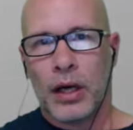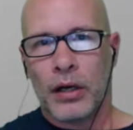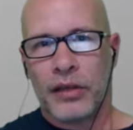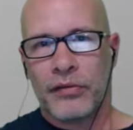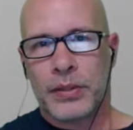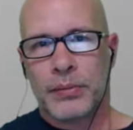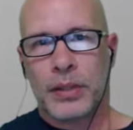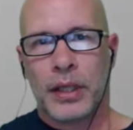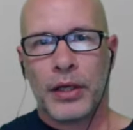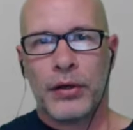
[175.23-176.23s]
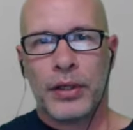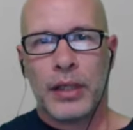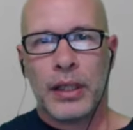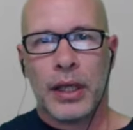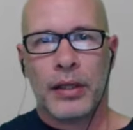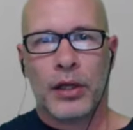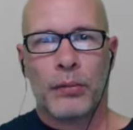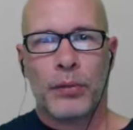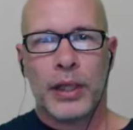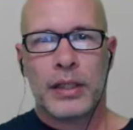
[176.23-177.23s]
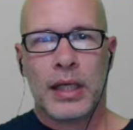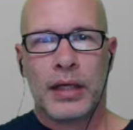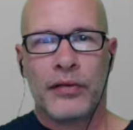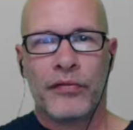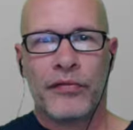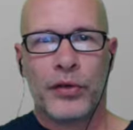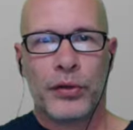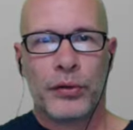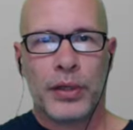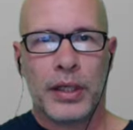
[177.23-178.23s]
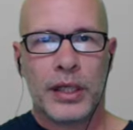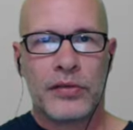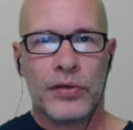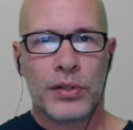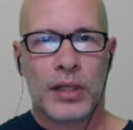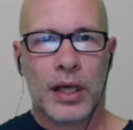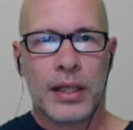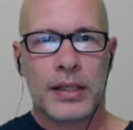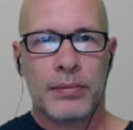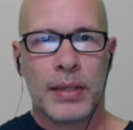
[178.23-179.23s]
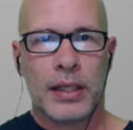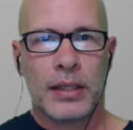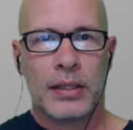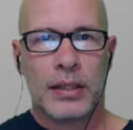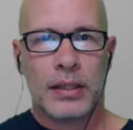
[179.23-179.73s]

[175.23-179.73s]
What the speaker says: I'll give them some clarity, and then I'll break it down even further in the next few slides to make it